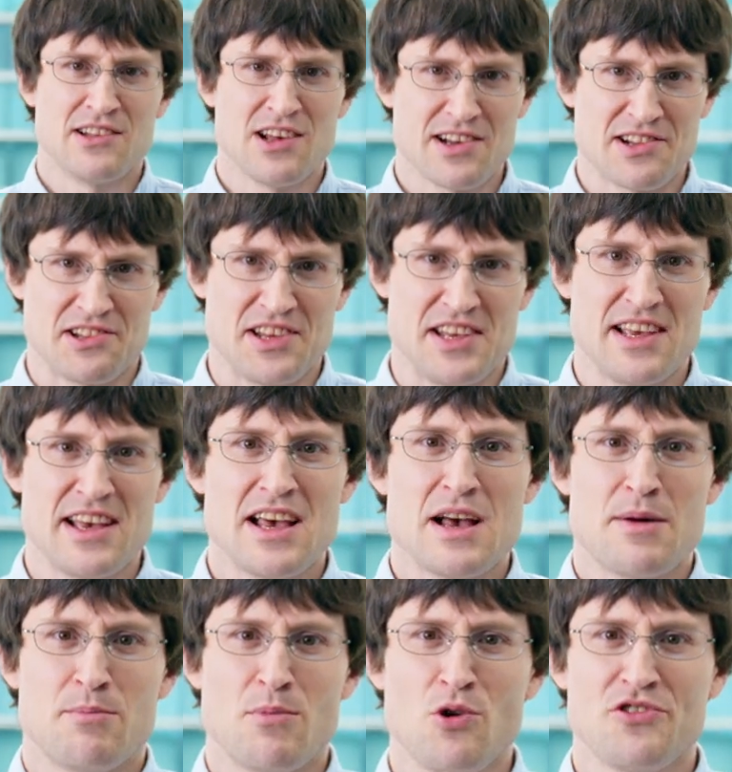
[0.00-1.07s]
Luckily,
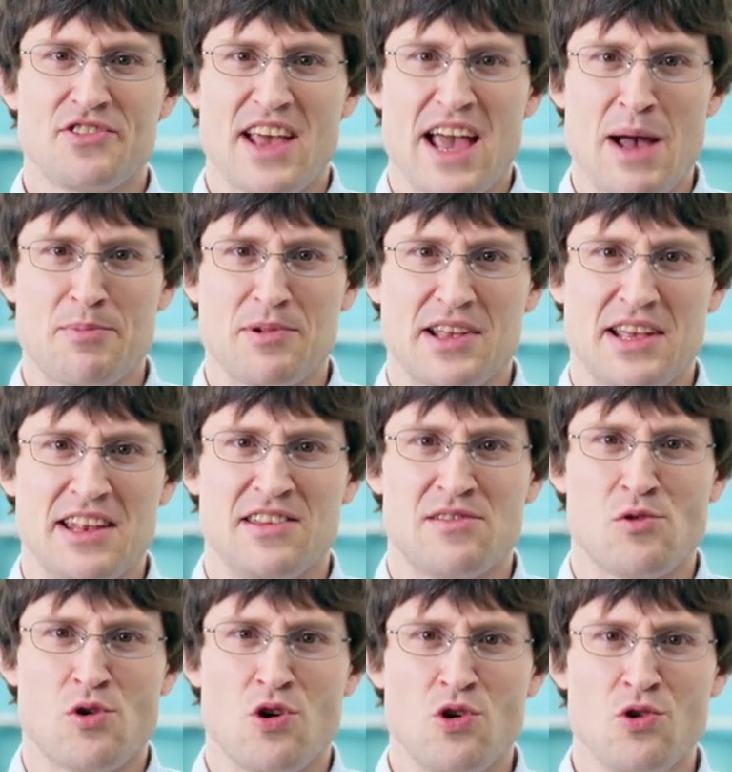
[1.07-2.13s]
most applicants
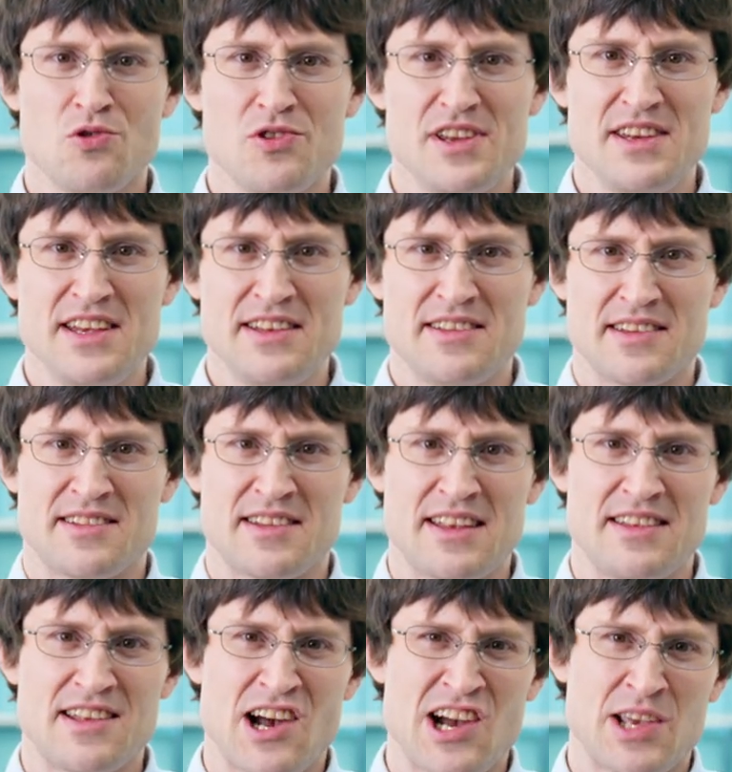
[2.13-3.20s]
will only need to
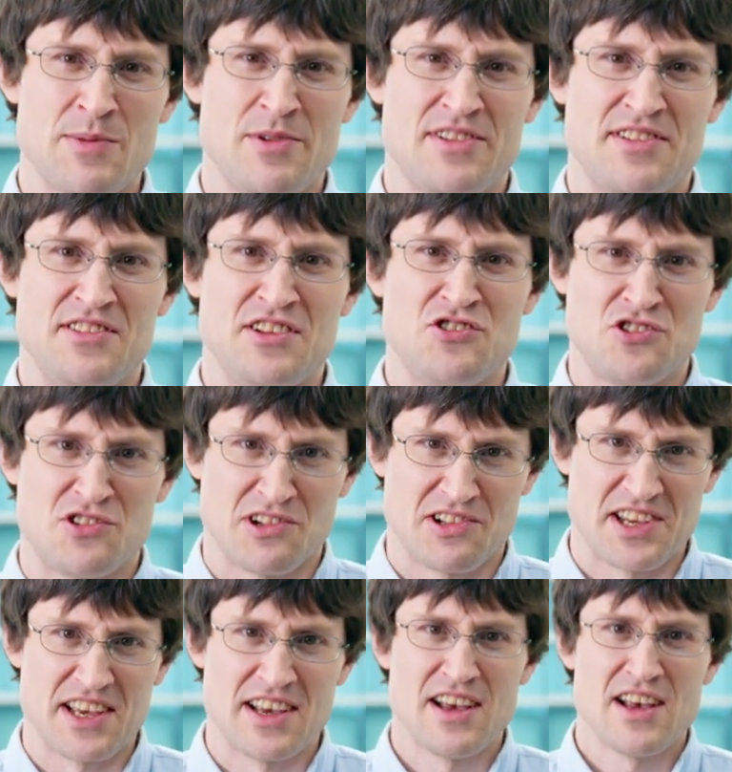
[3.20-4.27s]
send documents
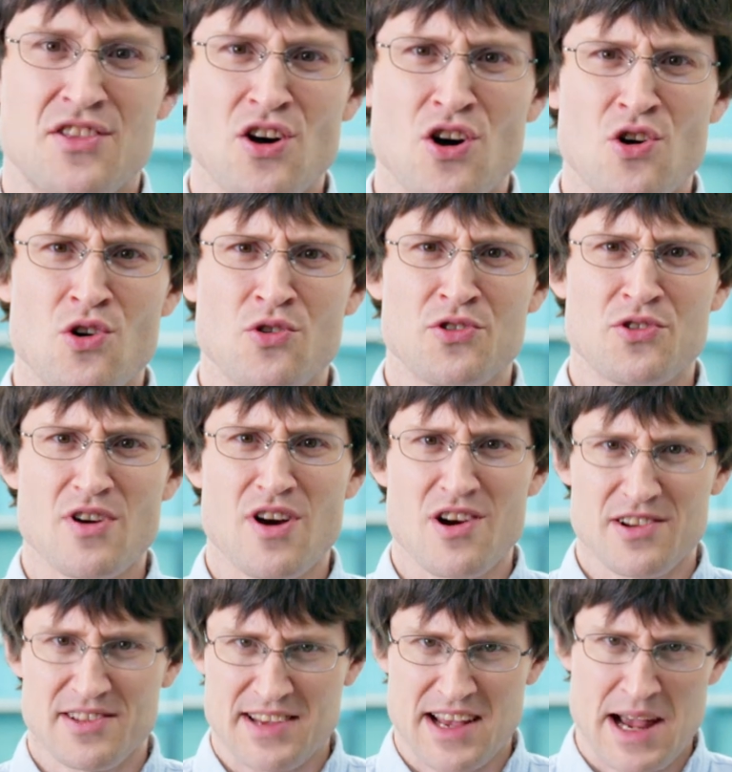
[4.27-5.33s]
digitally, though there
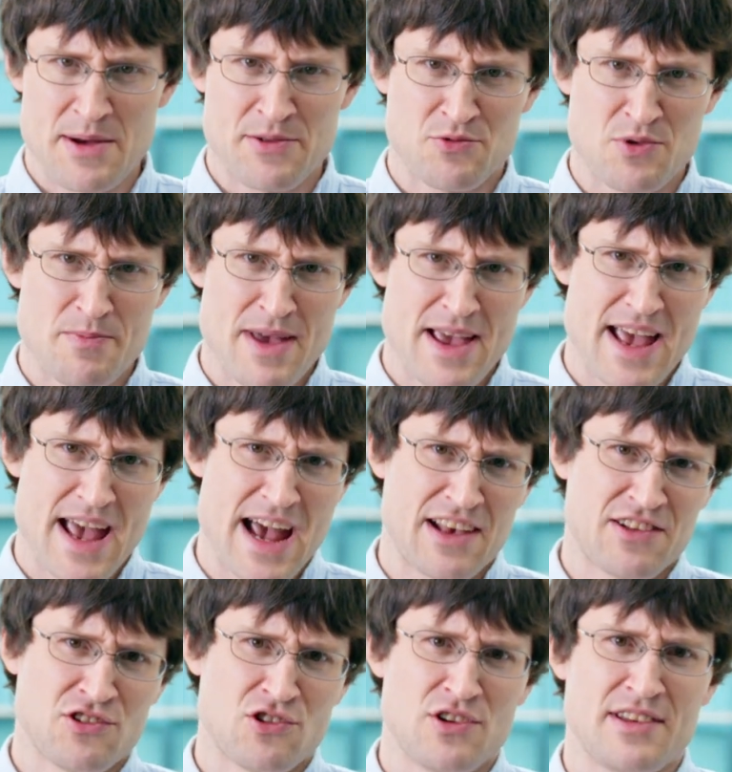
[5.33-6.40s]
are times we may
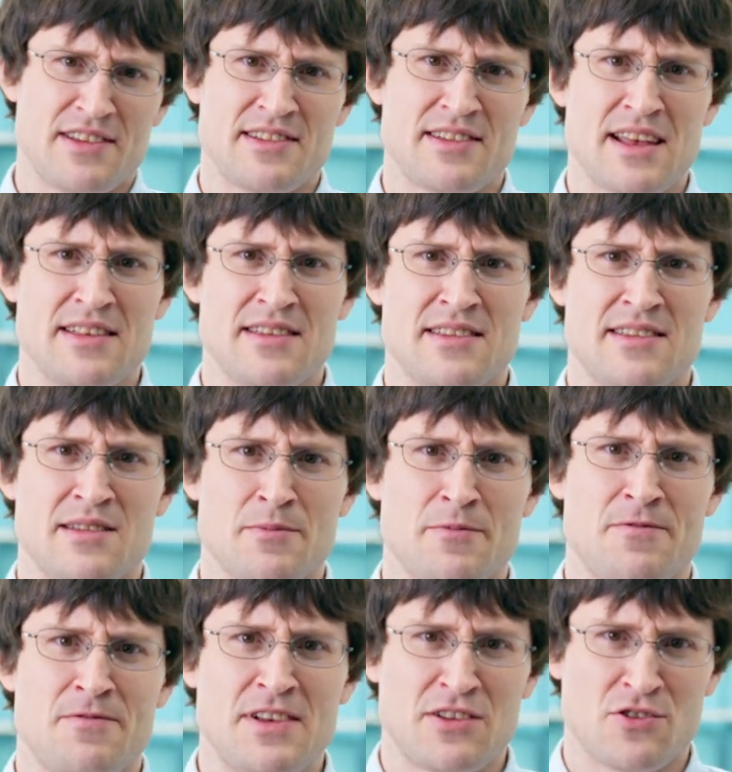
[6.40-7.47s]
ask you to send some
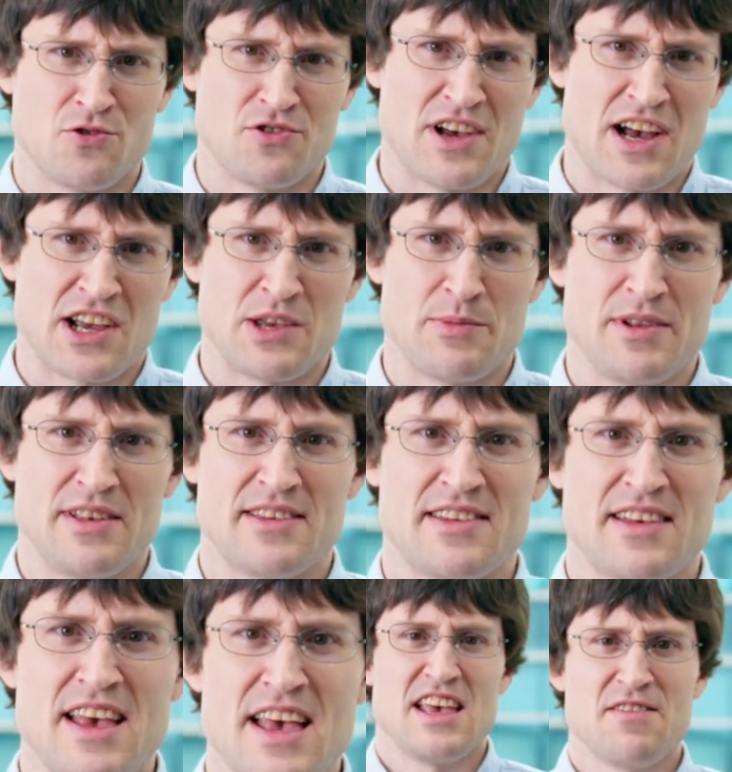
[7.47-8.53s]
physical
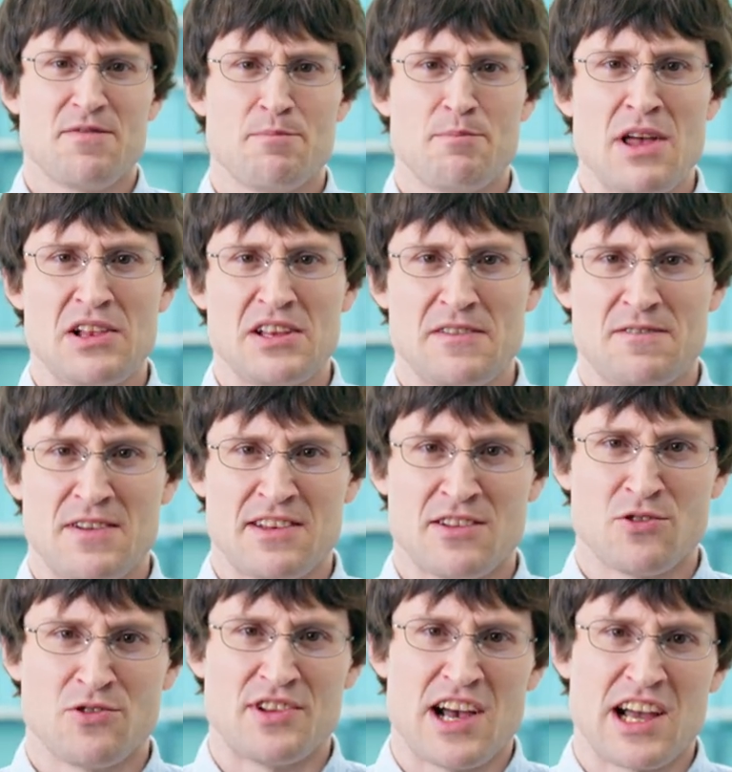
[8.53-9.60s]
documents. If mailing
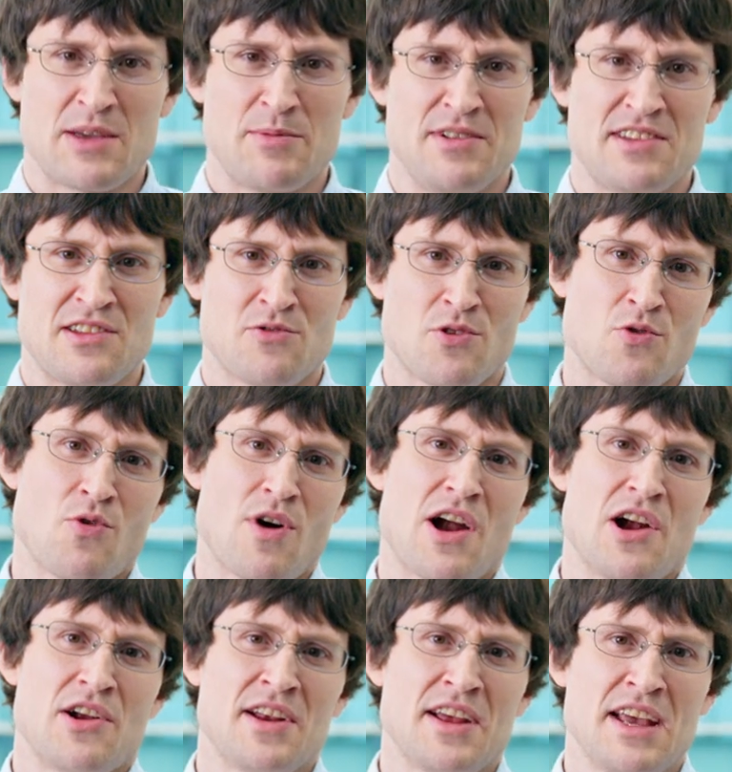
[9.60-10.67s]
physical documents is
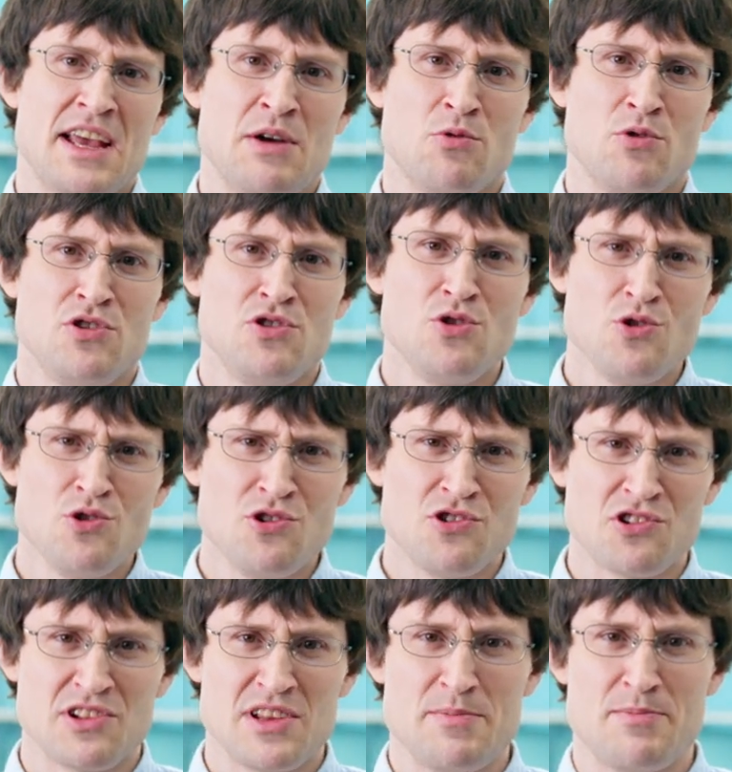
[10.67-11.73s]
required, it will
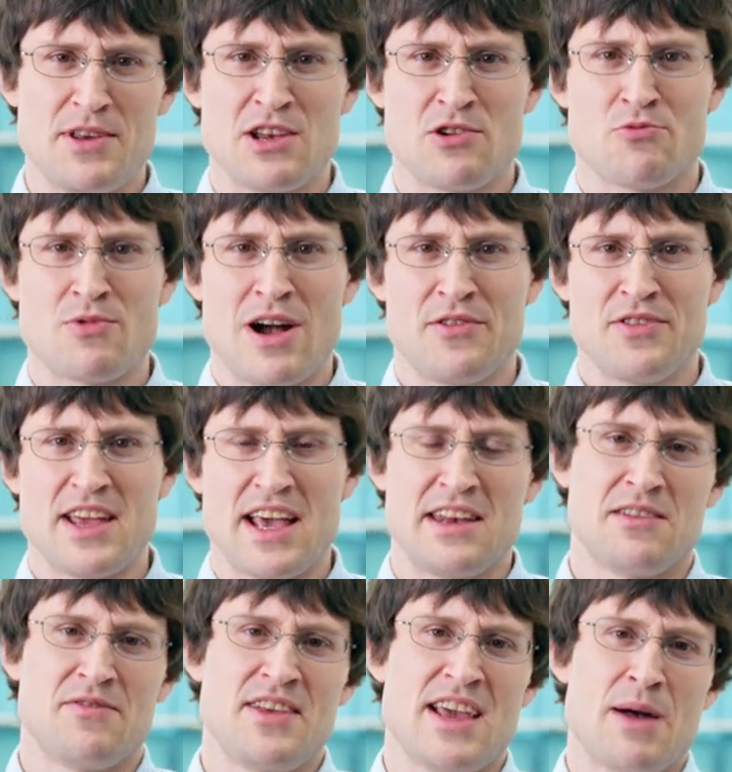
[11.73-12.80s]
usually be around the
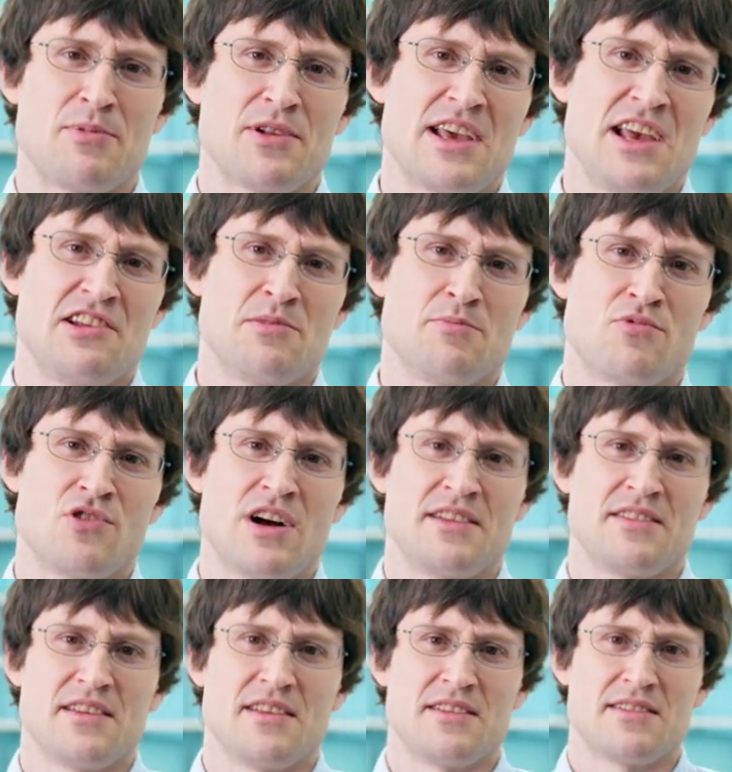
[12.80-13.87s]
end of the application
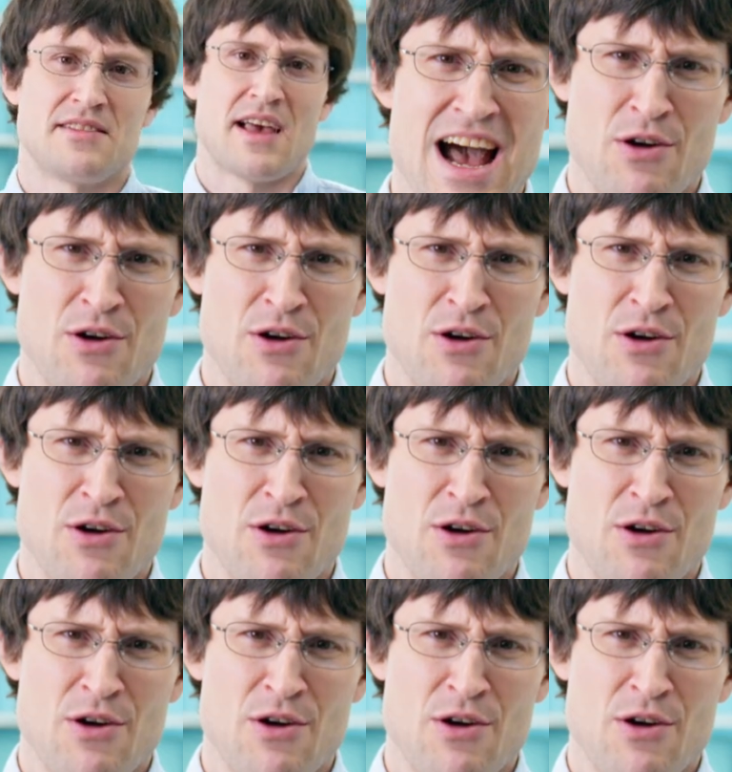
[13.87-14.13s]
process.